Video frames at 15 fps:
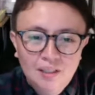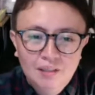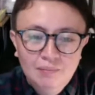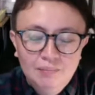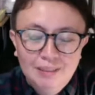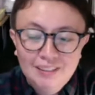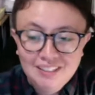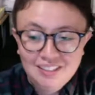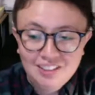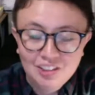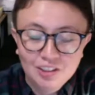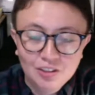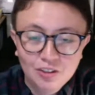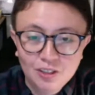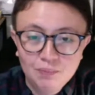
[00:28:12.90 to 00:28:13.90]
My
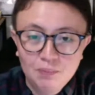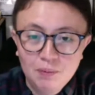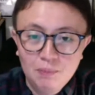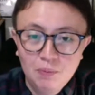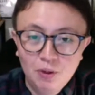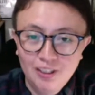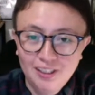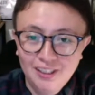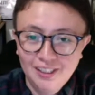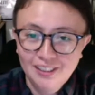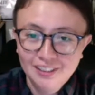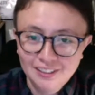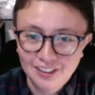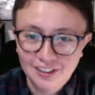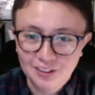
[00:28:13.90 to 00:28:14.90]
sister called me boring and
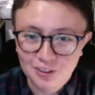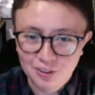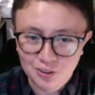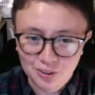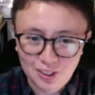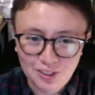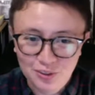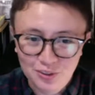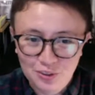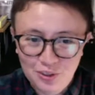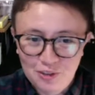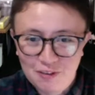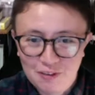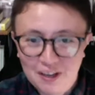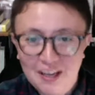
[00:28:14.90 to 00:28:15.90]
serious, so I don't know
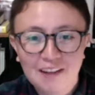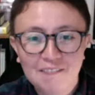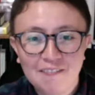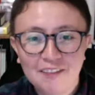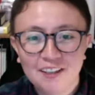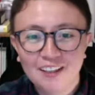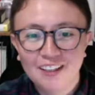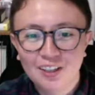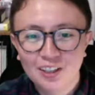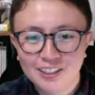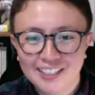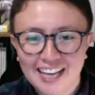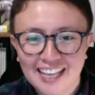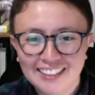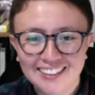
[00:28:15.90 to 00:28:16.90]
if I have the
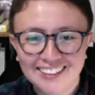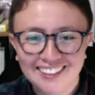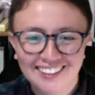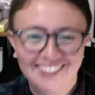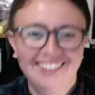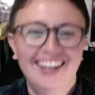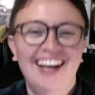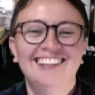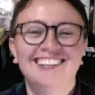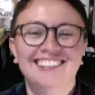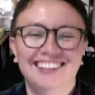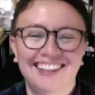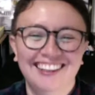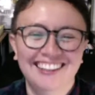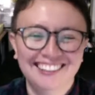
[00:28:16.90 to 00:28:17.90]
audacity to
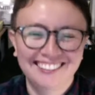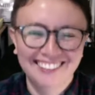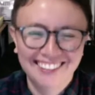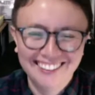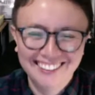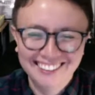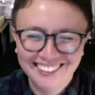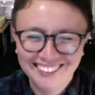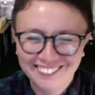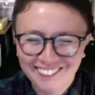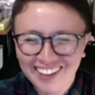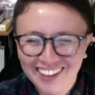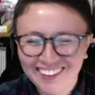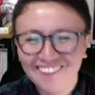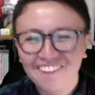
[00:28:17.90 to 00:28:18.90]
answer this question.
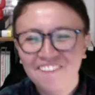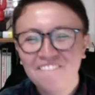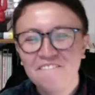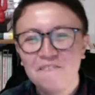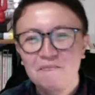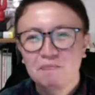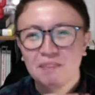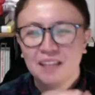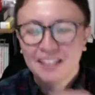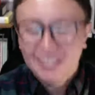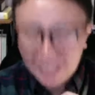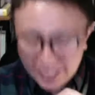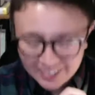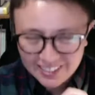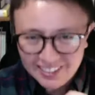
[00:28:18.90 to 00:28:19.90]
Pero
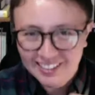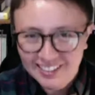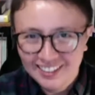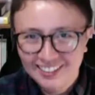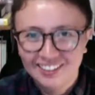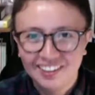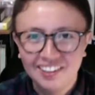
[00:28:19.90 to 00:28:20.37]
yes, no.